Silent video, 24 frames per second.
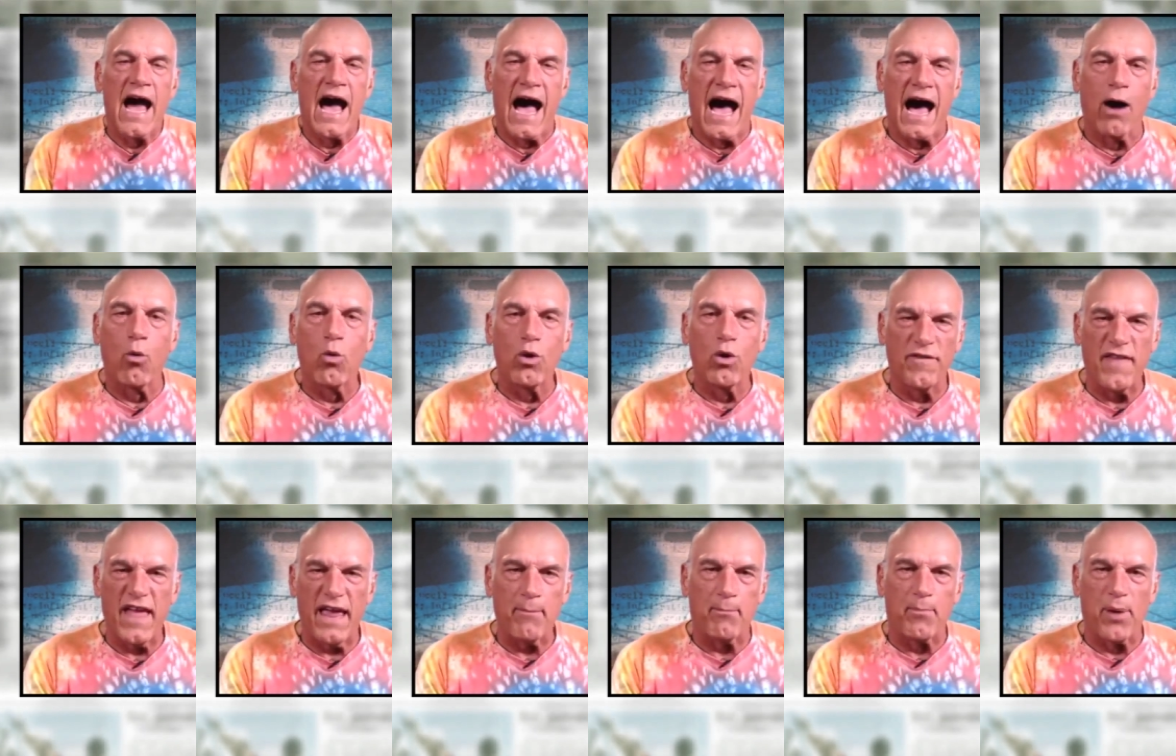how
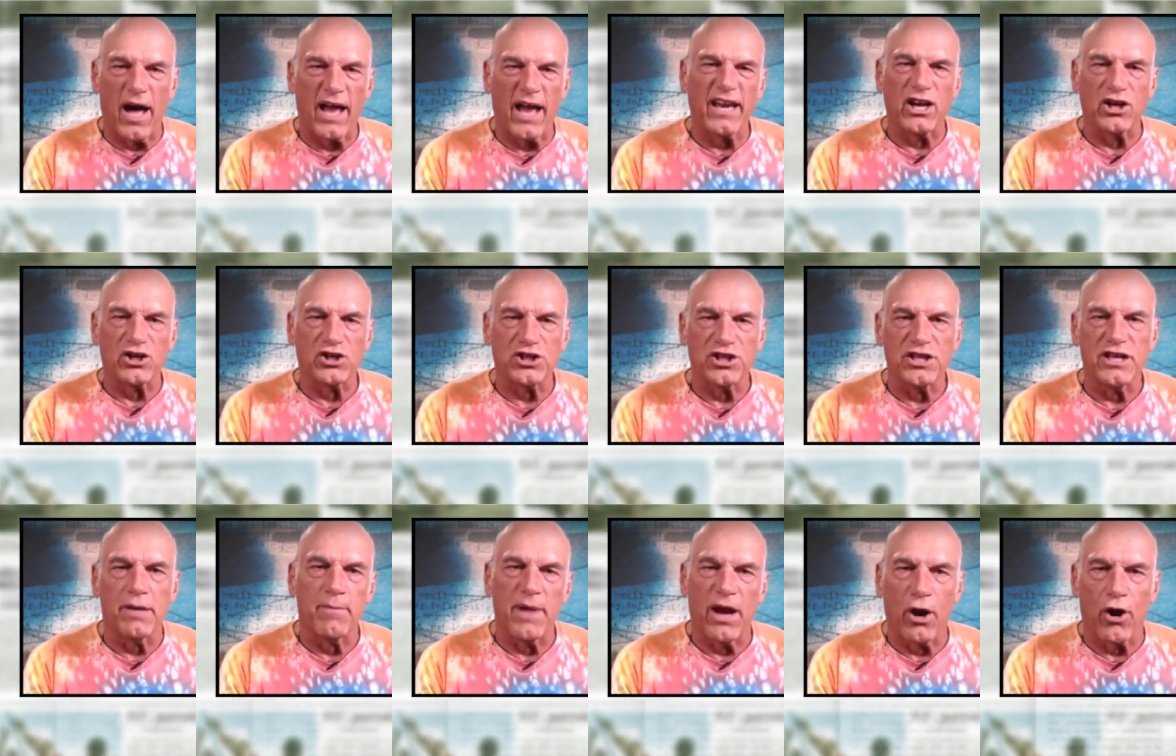would they
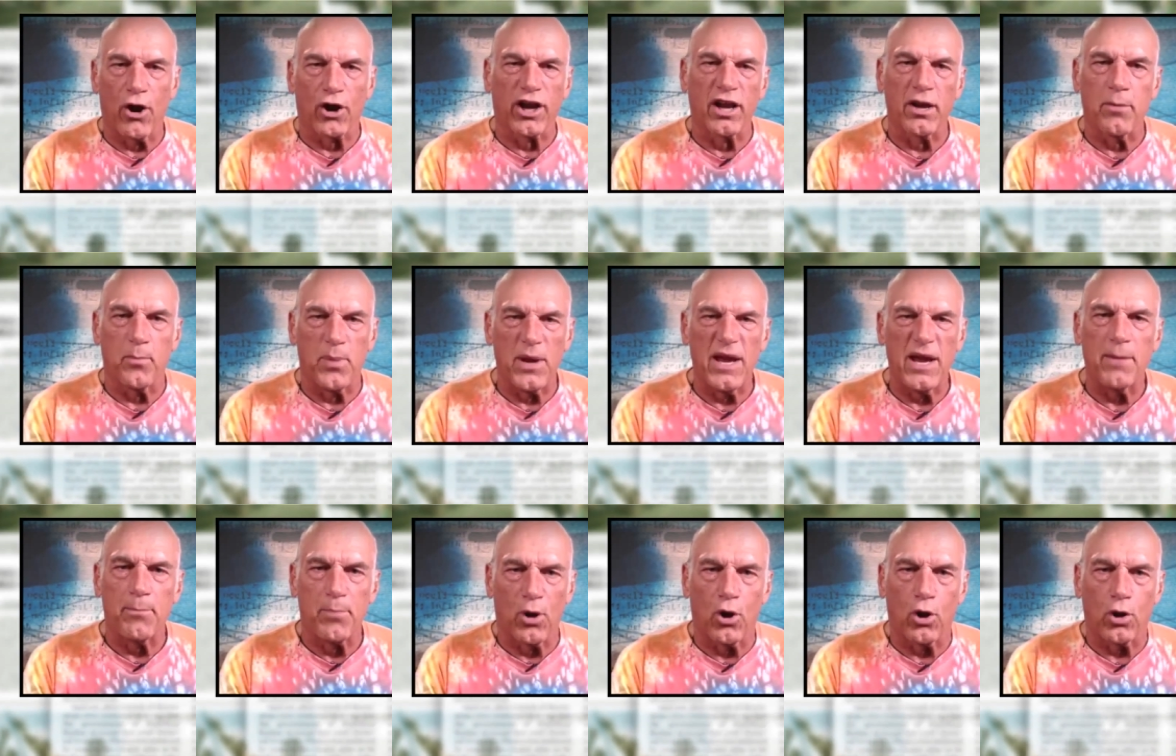punish the American
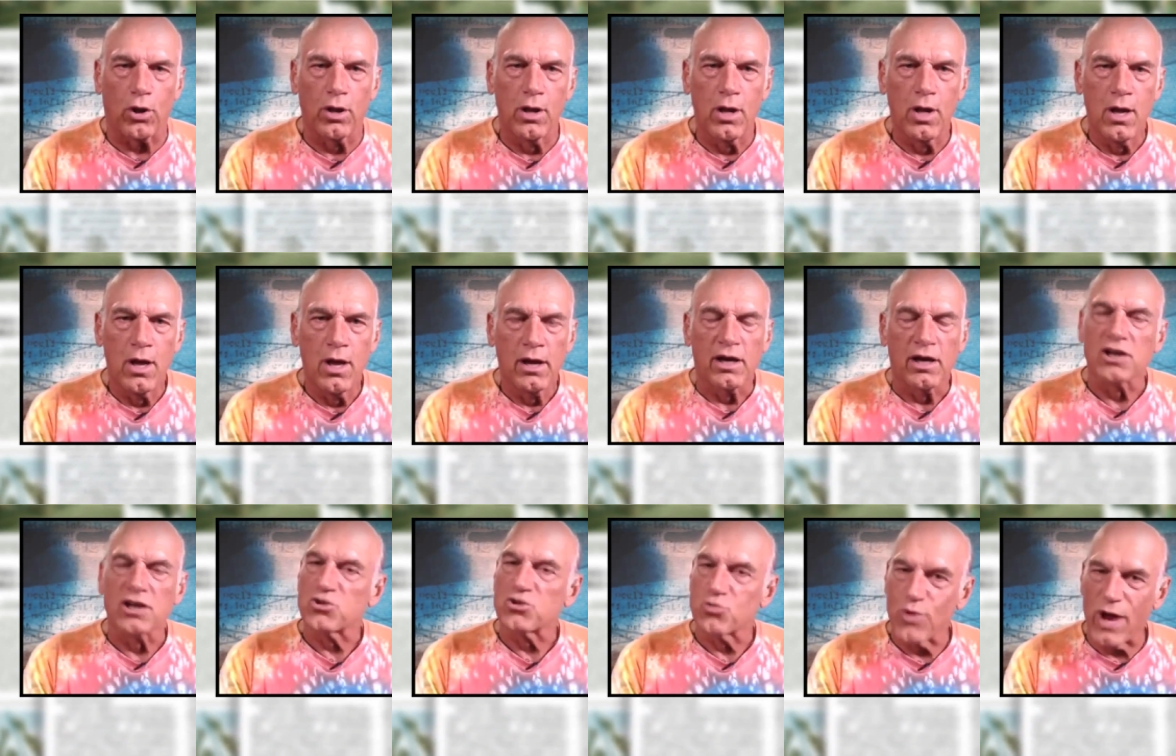people?
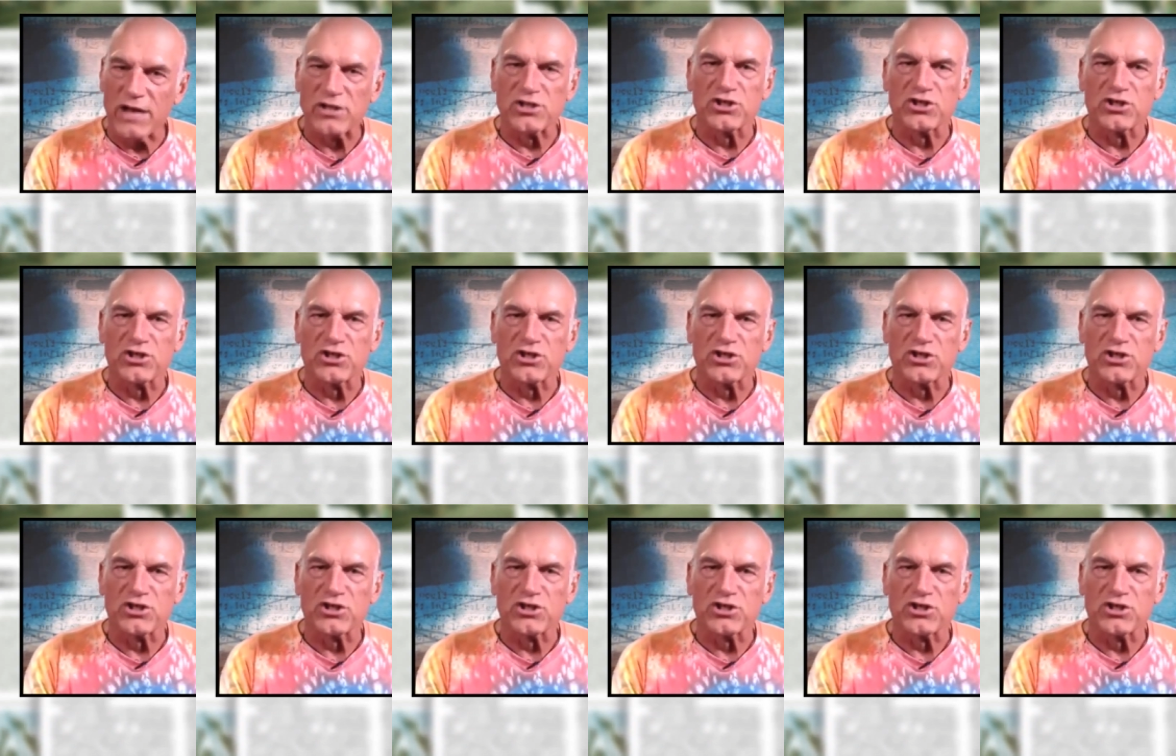Because